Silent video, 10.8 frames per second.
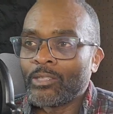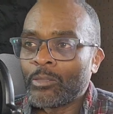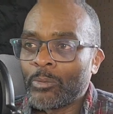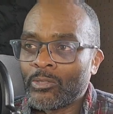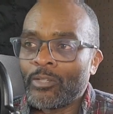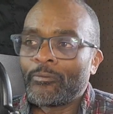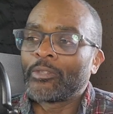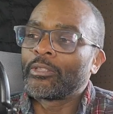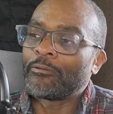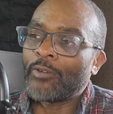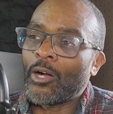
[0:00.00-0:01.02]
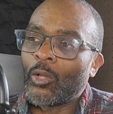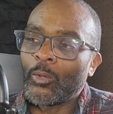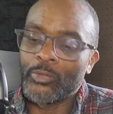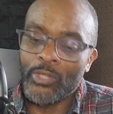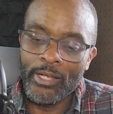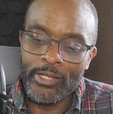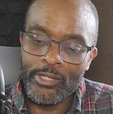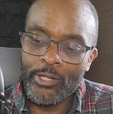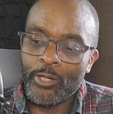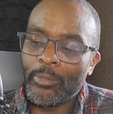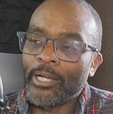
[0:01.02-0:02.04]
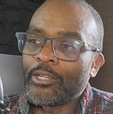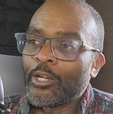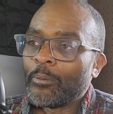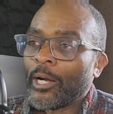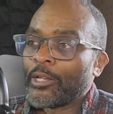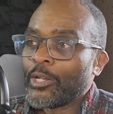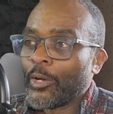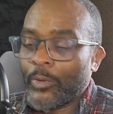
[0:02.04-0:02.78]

specifically follows year by year by year.